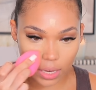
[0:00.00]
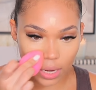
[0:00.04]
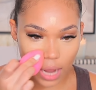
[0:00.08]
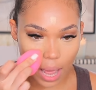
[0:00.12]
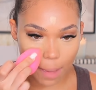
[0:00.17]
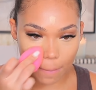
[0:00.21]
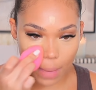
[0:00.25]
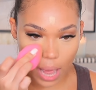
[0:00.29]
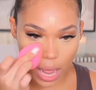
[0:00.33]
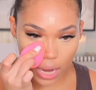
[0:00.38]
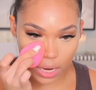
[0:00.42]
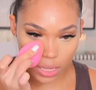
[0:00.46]
I'm
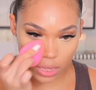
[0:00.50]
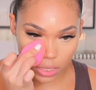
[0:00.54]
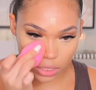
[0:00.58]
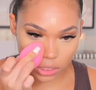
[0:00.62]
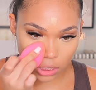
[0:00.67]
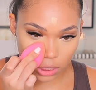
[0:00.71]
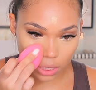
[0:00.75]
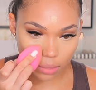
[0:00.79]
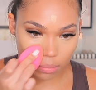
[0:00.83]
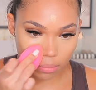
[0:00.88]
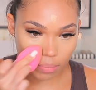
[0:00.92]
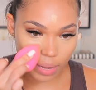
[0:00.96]
out of the
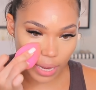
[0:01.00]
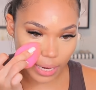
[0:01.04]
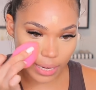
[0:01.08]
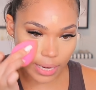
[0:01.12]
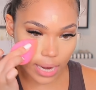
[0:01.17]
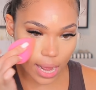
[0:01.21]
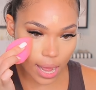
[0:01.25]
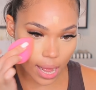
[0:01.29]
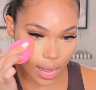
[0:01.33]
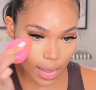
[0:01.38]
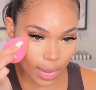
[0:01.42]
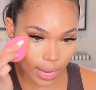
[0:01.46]
gym by
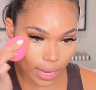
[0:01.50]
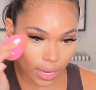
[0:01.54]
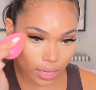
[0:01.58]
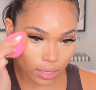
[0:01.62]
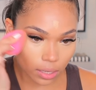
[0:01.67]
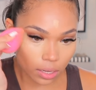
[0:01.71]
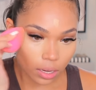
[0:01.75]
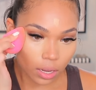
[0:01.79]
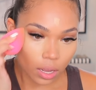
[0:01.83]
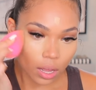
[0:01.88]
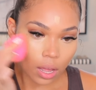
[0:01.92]
nine.